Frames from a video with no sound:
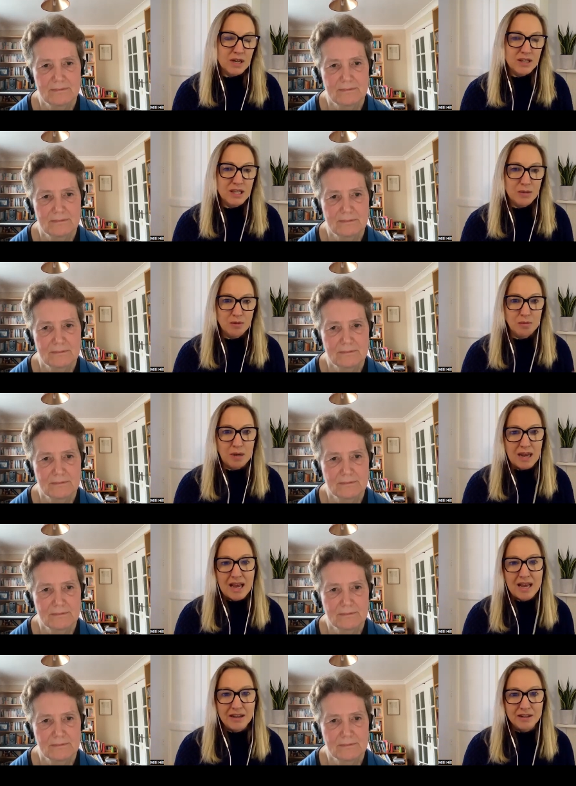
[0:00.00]
Speaker 1: of way that you would
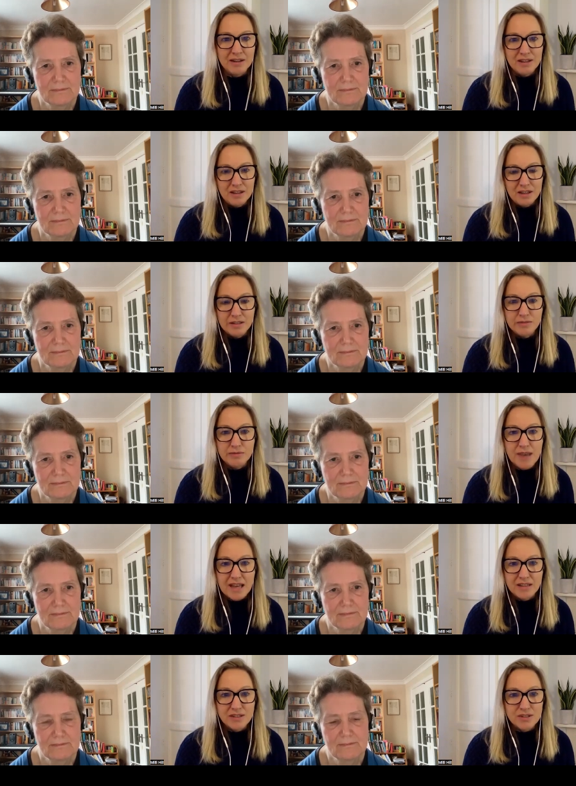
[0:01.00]
plan an
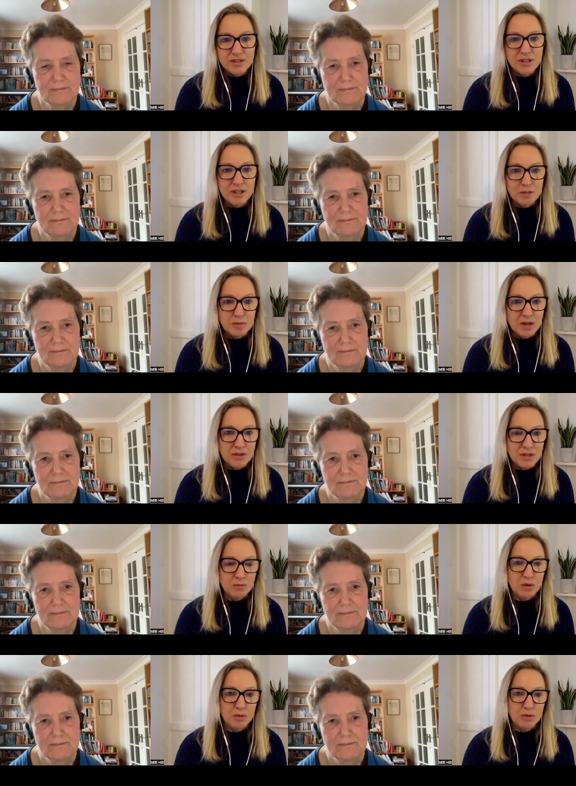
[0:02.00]
event you know you might
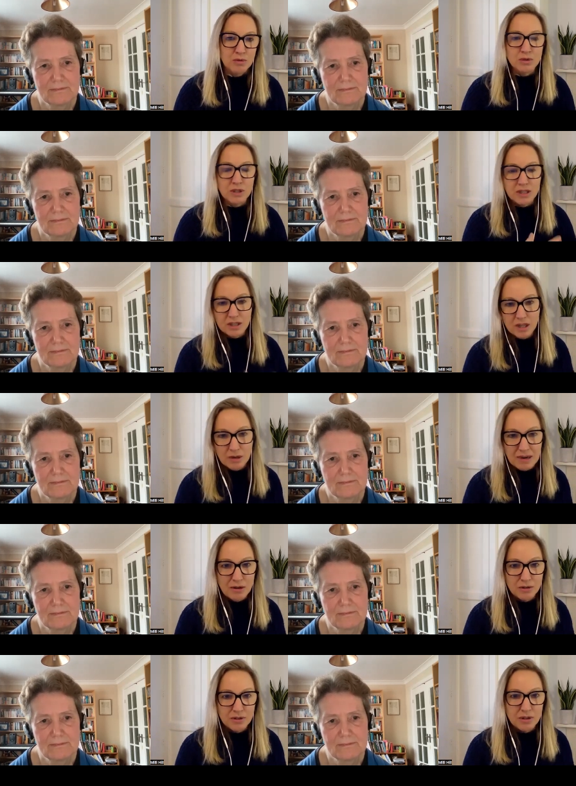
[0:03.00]
think well we're all going to go
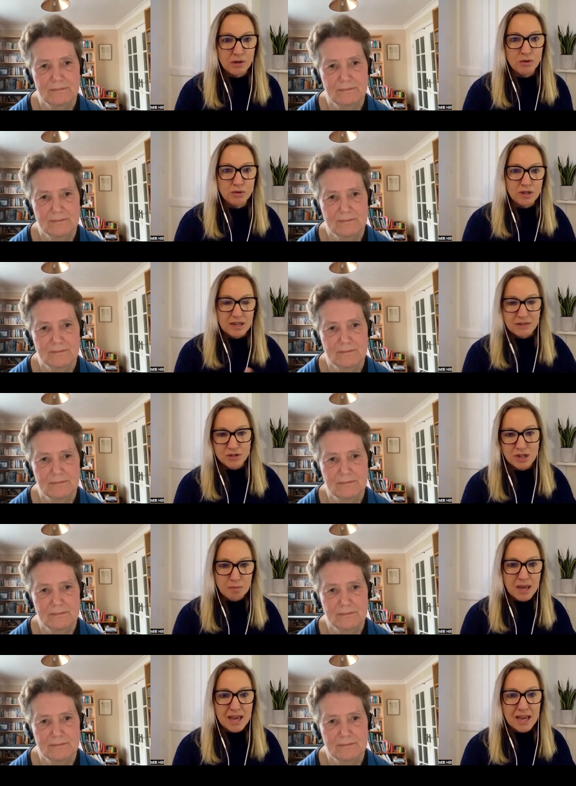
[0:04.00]
out on the lawn and have
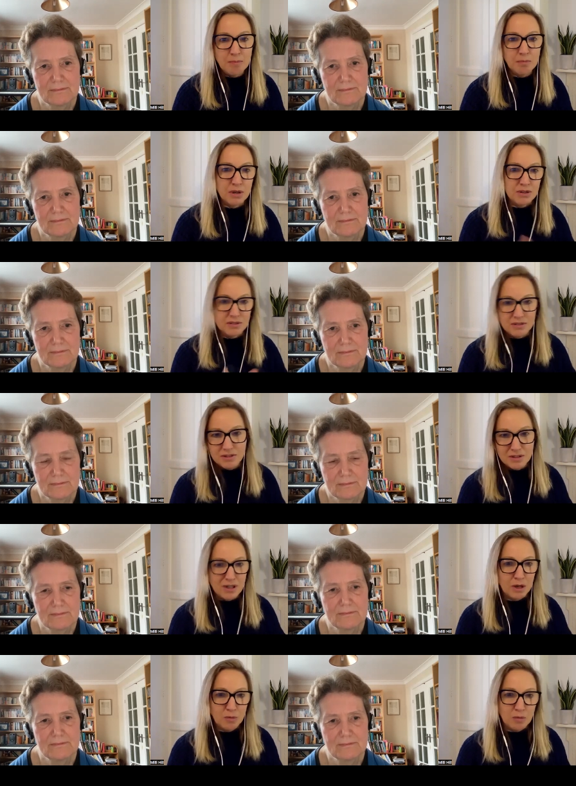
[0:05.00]
champagne but
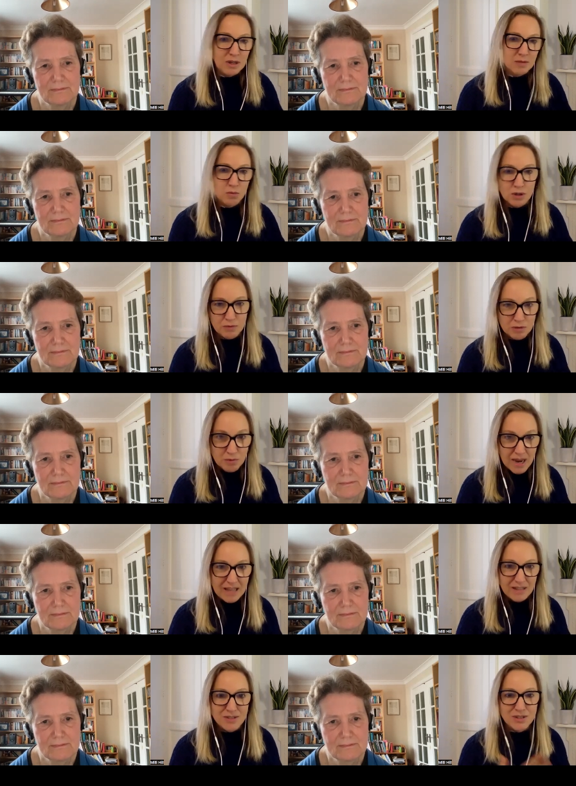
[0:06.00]
you know what, what if it
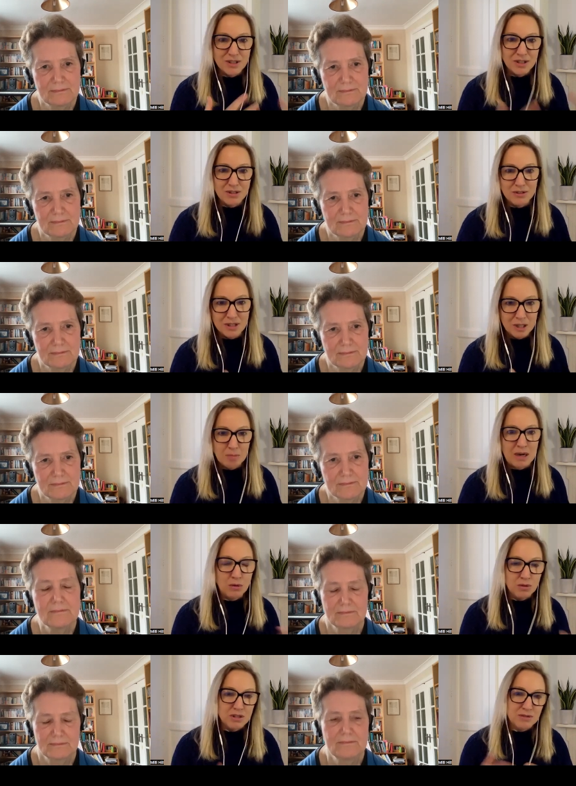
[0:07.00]
rains you know you think
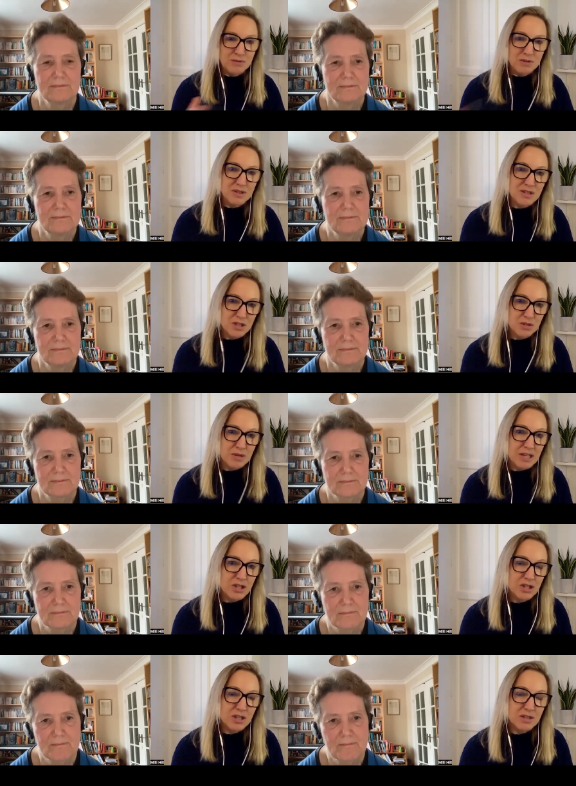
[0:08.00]
about all the different
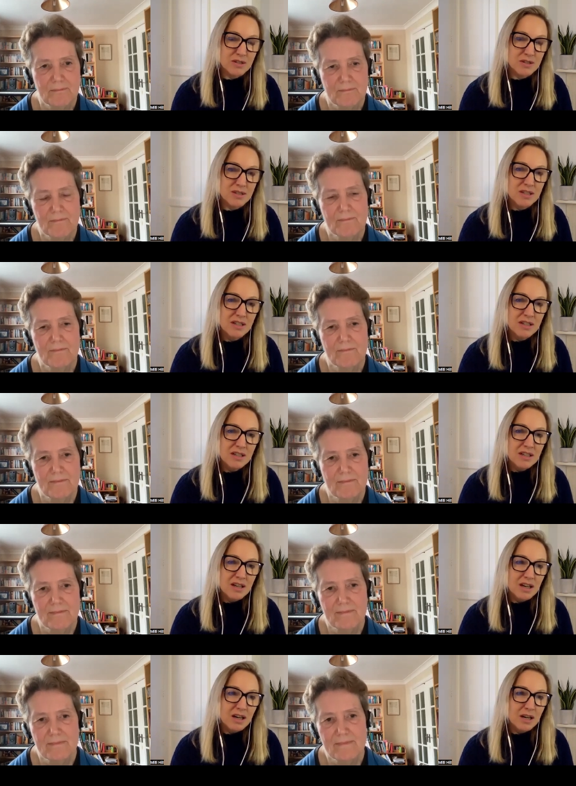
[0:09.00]
situations
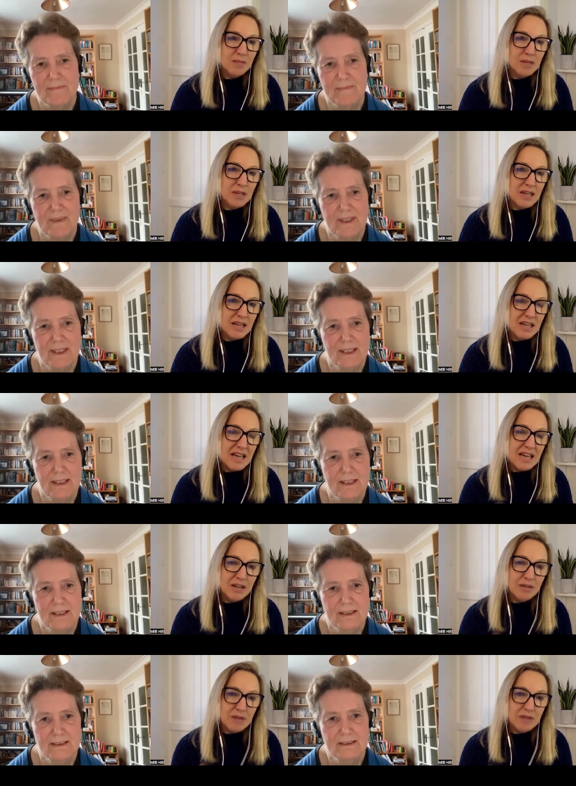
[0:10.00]
um, in, in
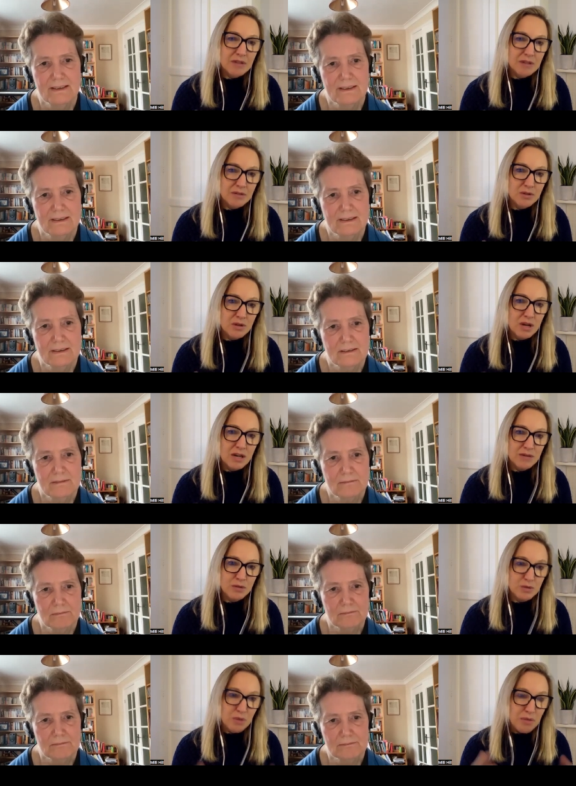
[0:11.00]
any other area of your life
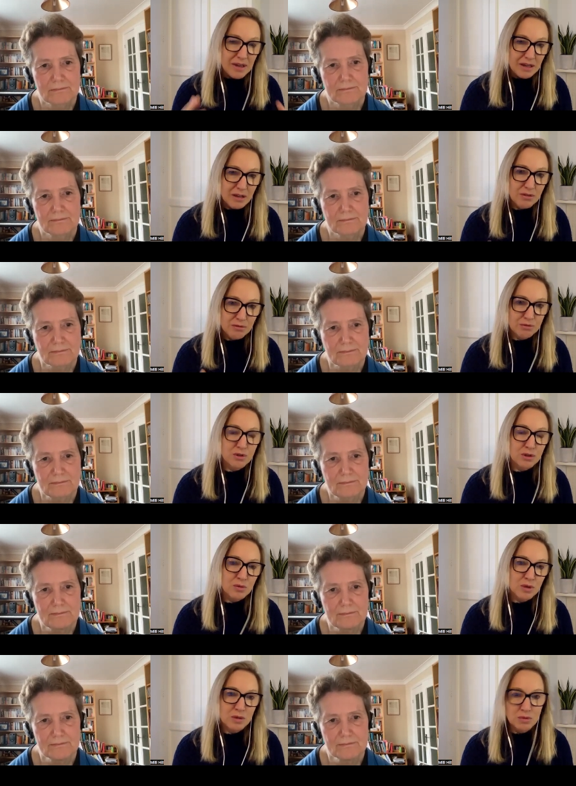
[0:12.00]
you would think
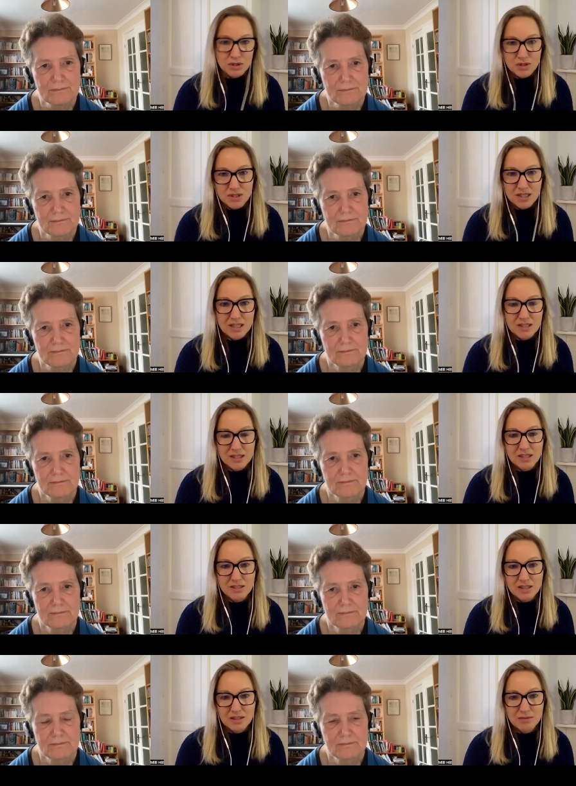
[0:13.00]
through what you wanted
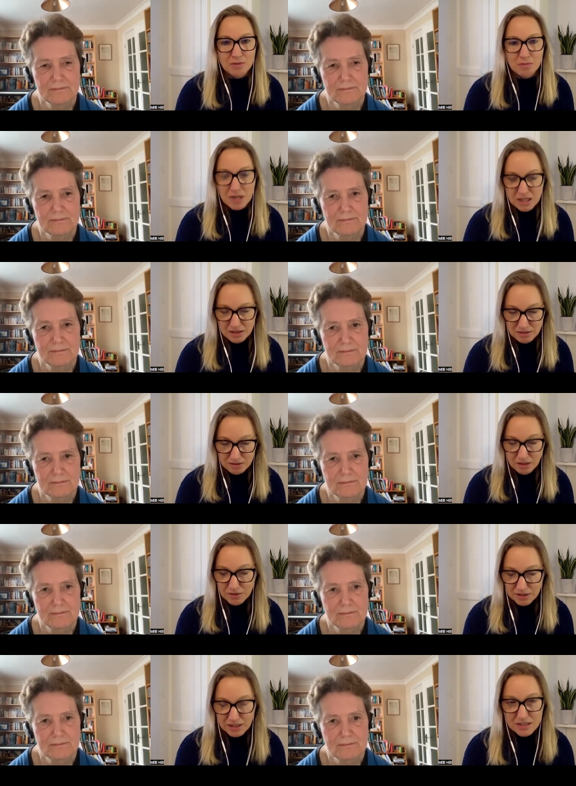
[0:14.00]
and uh, for me
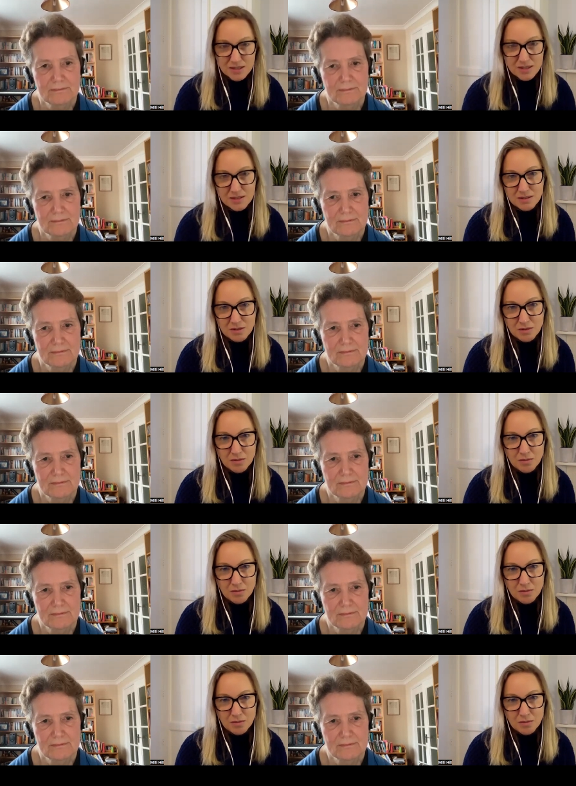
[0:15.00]
i think that's